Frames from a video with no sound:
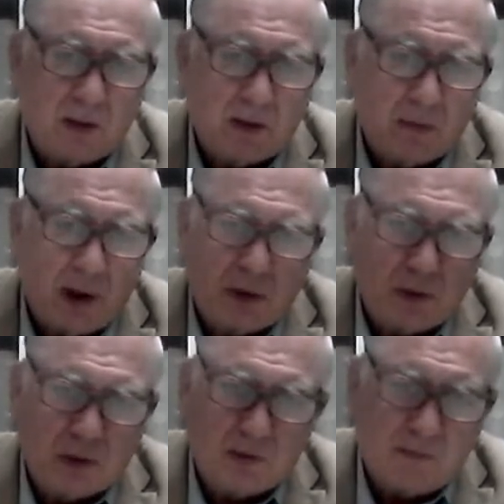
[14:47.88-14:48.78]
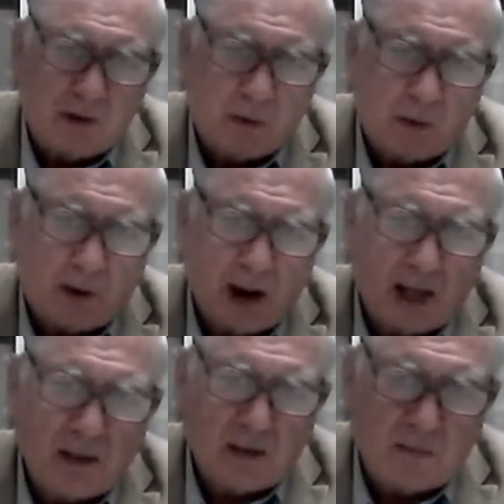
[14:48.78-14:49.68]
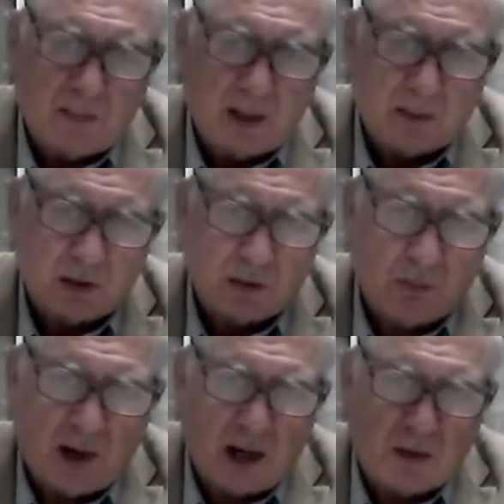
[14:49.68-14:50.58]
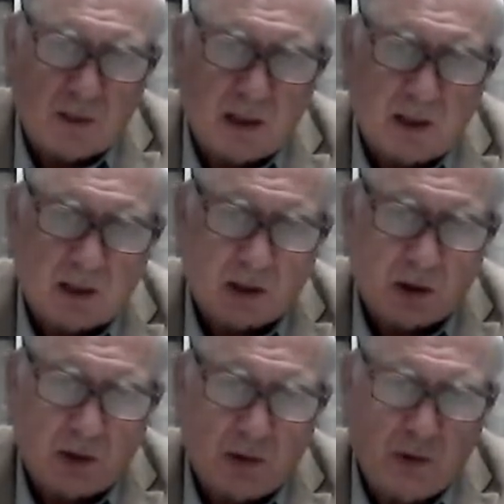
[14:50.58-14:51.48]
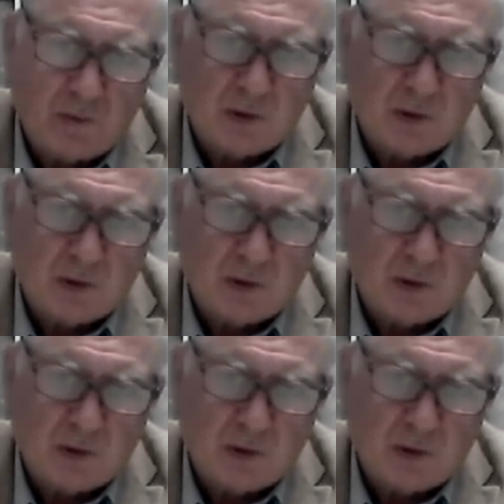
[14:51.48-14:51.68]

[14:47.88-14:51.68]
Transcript: the mountains of Ararat. Men just migrated slowly over